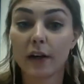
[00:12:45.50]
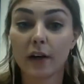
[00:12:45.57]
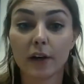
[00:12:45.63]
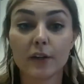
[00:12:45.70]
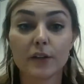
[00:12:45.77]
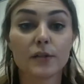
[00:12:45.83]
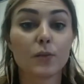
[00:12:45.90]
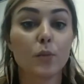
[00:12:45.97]

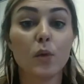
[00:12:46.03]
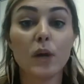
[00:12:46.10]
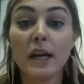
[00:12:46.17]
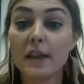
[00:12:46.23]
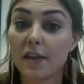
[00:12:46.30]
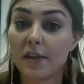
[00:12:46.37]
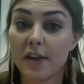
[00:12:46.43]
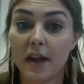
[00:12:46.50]
Ritz
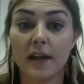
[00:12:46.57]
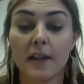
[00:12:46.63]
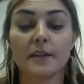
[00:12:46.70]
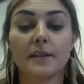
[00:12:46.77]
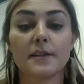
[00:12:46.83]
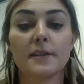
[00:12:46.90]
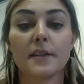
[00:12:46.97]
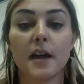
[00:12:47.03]
crackers,
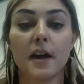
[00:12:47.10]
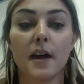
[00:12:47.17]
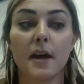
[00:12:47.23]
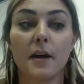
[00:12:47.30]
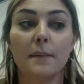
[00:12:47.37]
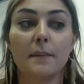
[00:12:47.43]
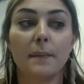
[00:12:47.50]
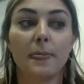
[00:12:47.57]
Wheat
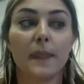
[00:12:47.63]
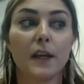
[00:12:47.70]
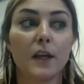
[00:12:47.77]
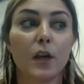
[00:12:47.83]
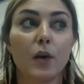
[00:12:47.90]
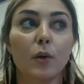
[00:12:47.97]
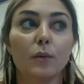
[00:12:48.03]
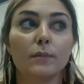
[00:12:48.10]
Thins,
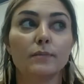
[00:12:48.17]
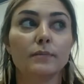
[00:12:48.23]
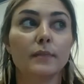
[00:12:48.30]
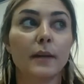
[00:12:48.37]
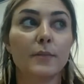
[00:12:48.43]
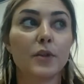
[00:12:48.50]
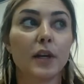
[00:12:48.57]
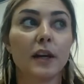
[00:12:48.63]
I'm
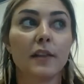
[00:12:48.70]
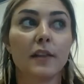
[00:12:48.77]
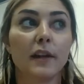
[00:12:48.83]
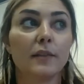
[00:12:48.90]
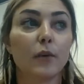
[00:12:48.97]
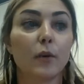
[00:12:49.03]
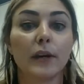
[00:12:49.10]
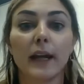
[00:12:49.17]

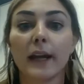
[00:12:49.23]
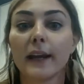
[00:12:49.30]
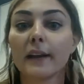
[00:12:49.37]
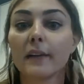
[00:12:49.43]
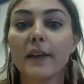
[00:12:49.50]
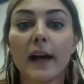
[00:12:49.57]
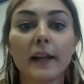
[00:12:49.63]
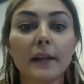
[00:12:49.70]
trying to think of
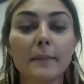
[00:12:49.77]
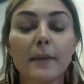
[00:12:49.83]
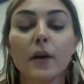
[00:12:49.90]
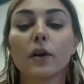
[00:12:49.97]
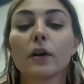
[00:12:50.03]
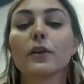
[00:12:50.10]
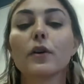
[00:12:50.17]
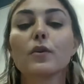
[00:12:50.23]
Organic
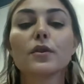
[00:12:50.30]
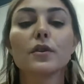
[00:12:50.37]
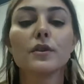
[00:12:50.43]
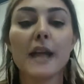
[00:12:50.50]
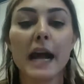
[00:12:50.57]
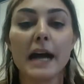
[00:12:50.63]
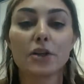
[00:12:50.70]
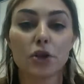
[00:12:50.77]
Valley milk.
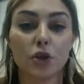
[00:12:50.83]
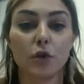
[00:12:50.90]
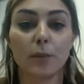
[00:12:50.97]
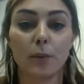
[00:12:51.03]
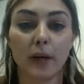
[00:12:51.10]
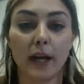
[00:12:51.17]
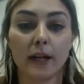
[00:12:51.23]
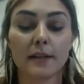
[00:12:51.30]
Those are
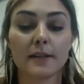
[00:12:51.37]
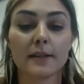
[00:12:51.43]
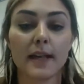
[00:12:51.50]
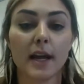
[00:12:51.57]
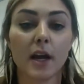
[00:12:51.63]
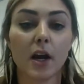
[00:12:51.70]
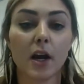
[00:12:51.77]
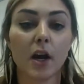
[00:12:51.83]
national
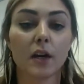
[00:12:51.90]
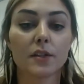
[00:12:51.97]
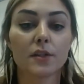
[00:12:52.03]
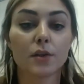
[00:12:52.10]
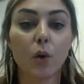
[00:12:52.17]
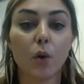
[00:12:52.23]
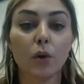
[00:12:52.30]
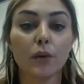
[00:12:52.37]
brands. They
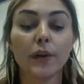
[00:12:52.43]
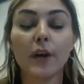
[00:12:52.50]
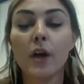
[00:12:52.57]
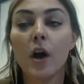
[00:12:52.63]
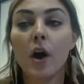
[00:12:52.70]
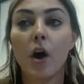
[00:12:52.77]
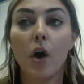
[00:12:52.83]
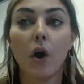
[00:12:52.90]
are
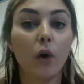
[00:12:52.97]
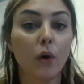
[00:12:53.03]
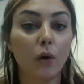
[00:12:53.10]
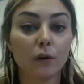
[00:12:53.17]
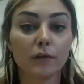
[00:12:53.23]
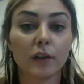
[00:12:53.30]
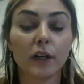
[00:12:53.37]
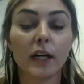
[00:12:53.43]
sold
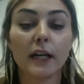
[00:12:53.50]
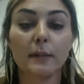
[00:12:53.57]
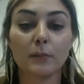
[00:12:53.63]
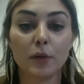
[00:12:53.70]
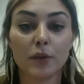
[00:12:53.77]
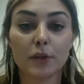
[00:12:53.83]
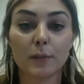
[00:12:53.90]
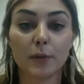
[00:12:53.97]
all over
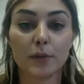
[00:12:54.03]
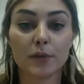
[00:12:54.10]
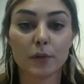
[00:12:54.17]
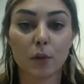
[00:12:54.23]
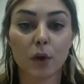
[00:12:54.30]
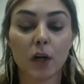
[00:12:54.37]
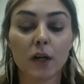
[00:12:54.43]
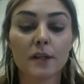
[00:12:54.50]
in multiple
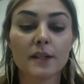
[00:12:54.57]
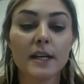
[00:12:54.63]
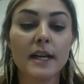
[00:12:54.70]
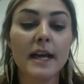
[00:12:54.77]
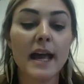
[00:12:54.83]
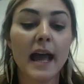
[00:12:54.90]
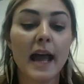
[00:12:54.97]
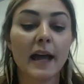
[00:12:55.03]
stores.
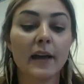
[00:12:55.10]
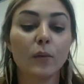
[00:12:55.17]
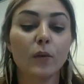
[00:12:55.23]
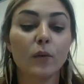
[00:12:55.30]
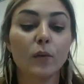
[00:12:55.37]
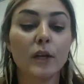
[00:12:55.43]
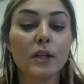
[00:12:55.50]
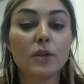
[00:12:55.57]

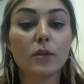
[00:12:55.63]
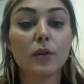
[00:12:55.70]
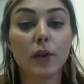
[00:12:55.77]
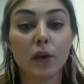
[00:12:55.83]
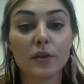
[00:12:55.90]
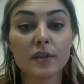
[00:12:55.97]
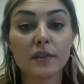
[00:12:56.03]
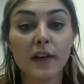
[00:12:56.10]
And when we do
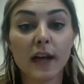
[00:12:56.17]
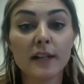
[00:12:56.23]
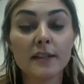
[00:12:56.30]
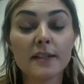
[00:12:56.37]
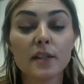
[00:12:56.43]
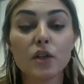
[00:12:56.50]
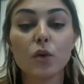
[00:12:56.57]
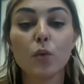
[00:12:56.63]
those
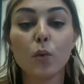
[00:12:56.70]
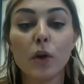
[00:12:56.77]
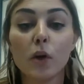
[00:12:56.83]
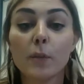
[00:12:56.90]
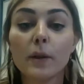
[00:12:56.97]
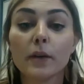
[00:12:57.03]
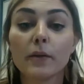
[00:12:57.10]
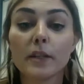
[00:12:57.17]
events, you
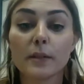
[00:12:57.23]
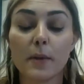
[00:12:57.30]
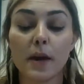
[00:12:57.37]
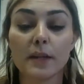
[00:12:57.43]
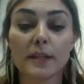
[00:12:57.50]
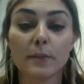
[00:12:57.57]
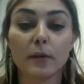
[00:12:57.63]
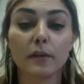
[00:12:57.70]
will be
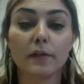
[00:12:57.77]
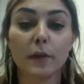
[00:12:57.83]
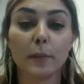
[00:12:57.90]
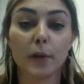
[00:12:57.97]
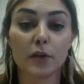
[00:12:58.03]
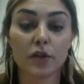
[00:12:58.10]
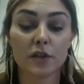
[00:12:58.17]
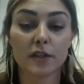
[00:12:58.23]
responsible
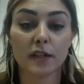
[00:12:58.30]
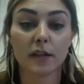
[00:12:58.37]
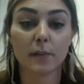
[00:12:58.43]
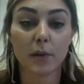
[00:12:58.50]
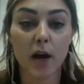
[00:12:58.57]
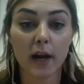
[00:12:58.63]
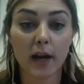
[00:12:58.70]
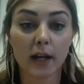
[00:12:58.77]
for purchasing
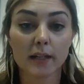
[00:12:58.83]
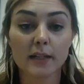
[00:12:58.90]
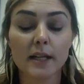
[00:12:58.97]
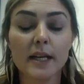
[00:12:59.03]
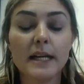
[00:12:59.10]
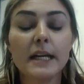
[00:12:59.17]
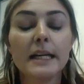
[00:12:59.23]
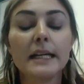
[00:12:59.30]
the
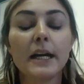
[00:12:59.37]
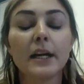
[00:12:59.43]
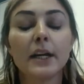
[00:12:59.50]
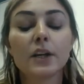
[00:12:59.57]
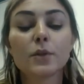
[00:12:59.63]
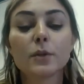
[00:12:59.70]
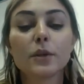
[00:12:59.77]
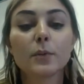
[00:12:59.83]
product. Now,
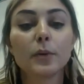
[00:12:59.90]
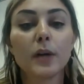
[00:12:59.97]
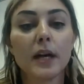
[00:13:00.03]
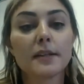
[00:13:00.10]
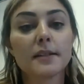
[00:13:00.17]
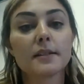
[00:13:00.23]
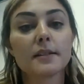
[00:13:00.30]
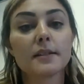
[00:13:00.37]
here's what the
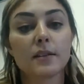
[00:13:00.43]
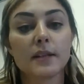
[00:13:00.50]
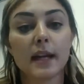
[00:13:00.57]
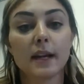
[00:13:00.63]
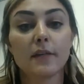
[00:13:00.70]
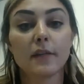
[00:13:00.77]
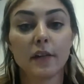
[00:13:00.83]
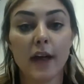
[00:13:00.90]
process looks
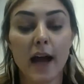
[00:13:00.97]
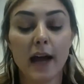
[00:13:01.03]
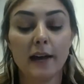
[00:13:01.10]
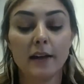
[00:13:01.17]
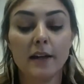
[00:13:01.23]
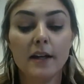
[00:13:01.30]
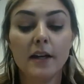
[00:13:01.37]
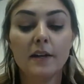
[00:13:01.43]
like for that.